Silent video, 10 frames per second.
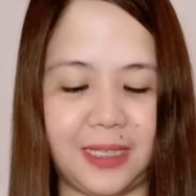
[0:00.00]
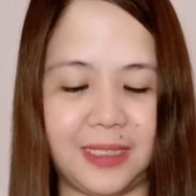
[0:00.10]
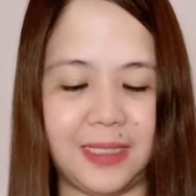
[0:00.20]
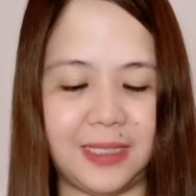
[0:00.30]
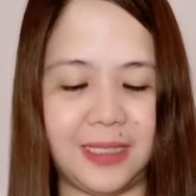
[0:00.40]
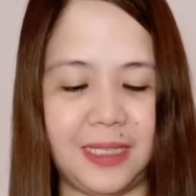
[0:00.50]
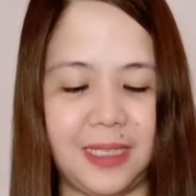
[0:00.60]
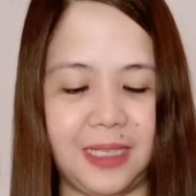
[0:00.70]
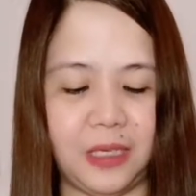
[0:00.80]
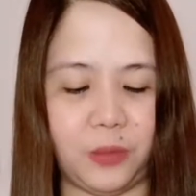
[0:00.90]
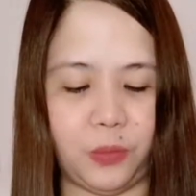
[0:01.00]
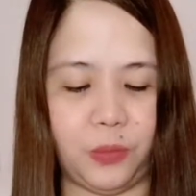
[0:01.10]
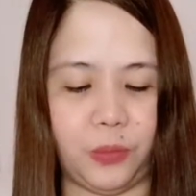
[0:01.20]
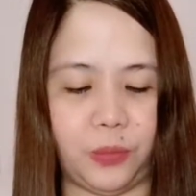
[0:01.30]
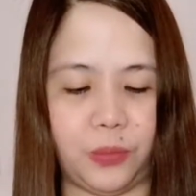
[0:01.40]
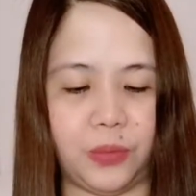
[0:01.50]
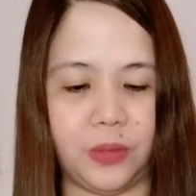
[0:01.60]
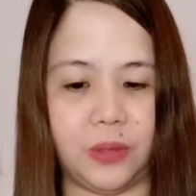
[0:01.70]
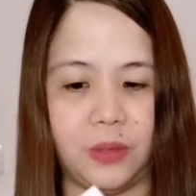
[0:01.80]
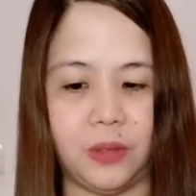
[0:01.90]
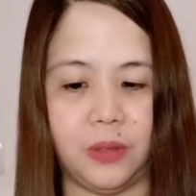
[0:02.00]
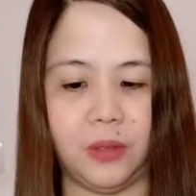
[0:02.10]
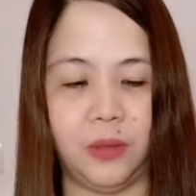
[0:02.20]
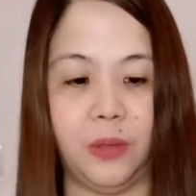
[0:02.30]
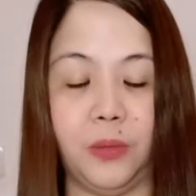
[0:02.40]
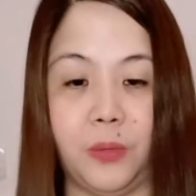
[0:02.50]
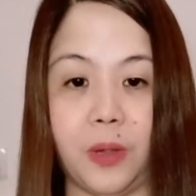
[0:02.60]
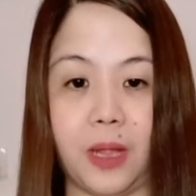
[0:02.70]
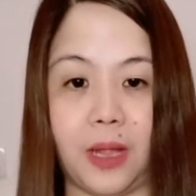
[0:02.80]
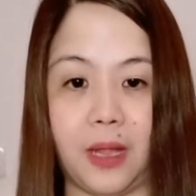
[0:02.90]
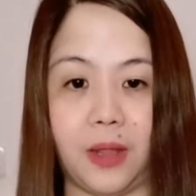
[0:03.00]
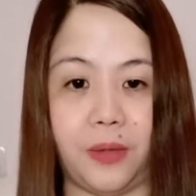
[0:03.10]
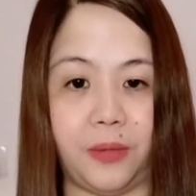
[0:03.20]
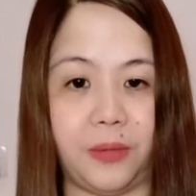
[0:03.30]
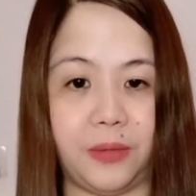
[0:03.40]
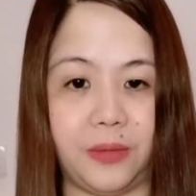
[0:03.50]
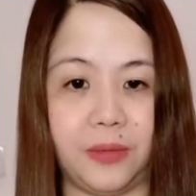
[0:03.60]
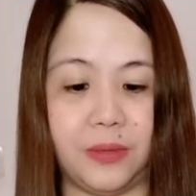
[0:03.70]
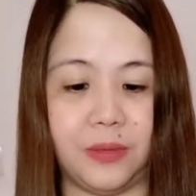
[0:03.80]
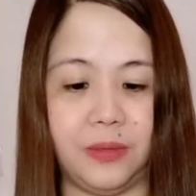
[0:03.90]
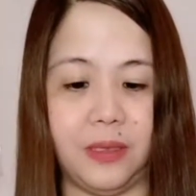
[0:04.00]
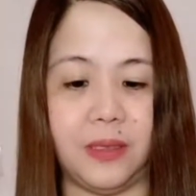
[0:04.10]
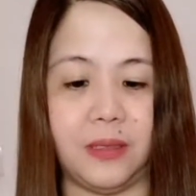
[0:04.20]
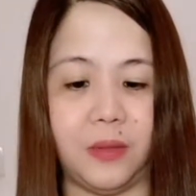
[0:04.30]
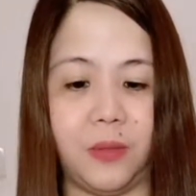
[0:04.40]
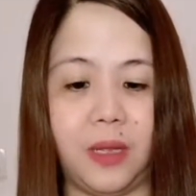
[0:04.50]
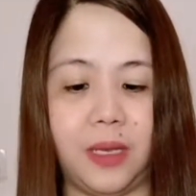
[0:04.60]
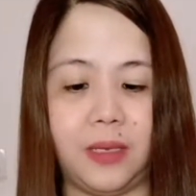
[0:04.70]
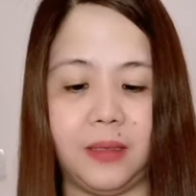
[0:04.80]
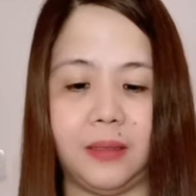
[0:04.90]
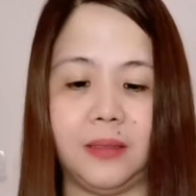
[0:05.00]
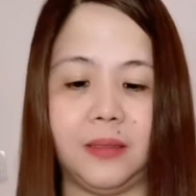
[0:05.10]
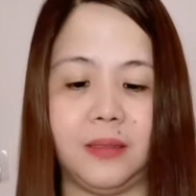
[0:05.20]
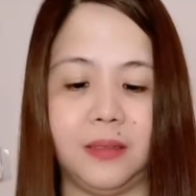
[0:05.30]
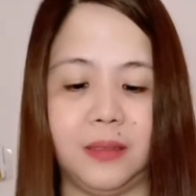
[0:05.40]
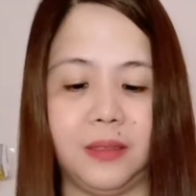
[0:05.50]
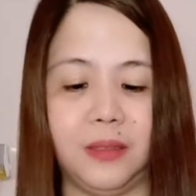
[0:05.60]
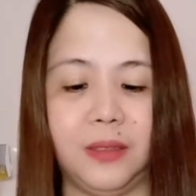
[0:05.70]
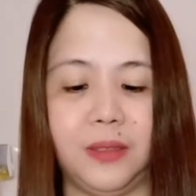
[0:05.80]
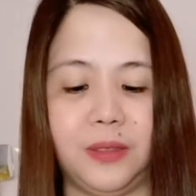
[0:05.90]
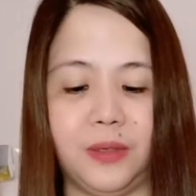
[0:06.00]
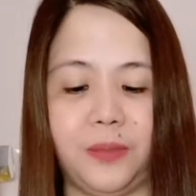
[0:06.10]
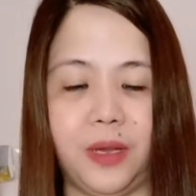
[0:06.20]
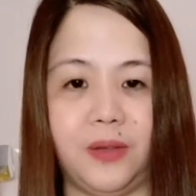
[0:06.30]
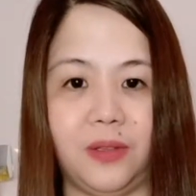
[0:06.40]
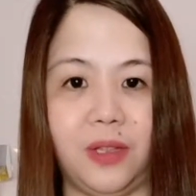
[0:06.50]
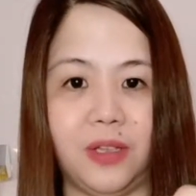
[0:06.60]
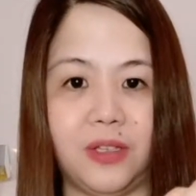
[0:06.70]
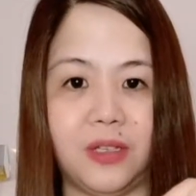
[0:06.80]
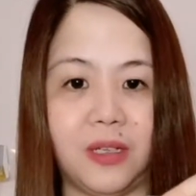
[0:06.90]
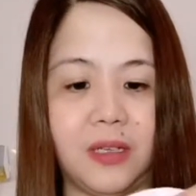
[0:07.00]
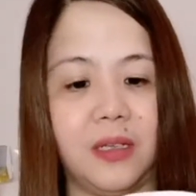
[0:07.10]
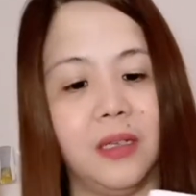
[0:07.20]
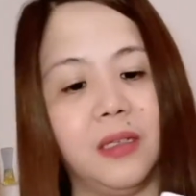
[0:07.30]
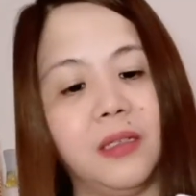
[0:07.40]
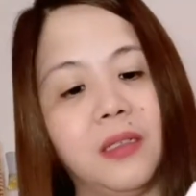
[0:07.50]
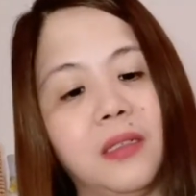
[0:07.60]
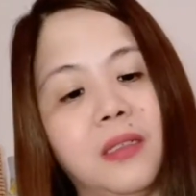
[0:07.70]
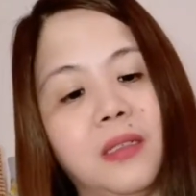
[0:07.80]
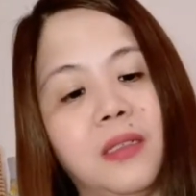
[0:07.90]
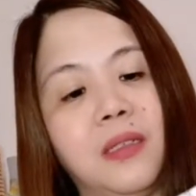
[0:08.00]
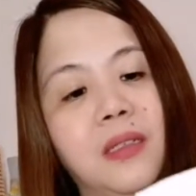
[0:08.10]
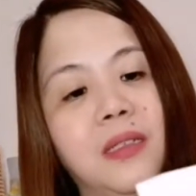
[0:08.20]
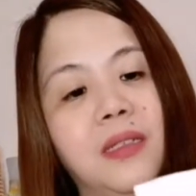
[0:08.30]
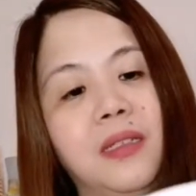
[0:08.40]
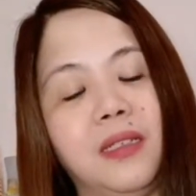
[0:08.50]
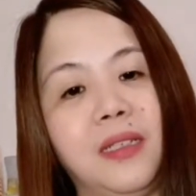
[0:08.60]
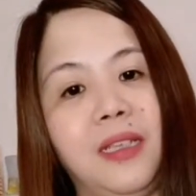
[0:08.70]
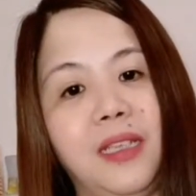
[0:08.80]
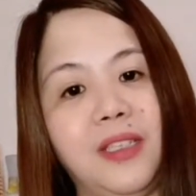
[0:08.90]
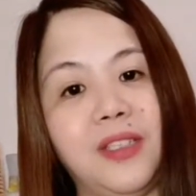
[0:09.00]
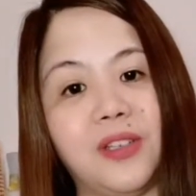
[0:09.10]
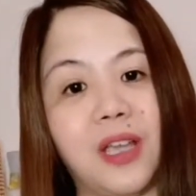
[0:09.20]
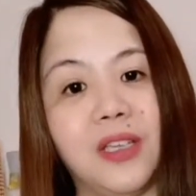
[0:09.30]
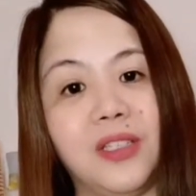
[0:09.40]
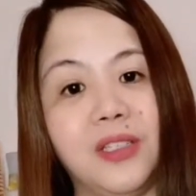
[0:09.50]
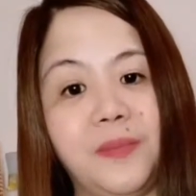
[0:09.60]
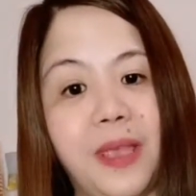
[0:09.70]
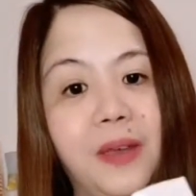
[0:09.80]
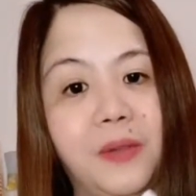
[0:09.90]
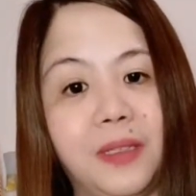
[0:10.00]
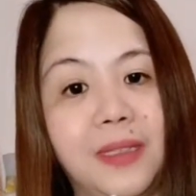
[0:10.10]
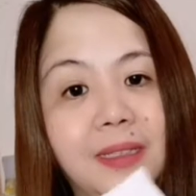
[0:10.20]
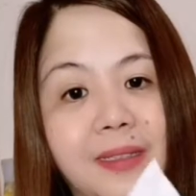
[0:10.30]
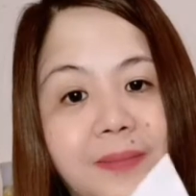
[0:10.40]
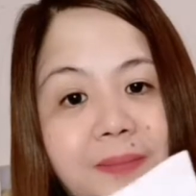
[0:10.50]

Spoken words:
Let's see. Ooh. Wow. Here's the one. So, meron din siyang instruction manual.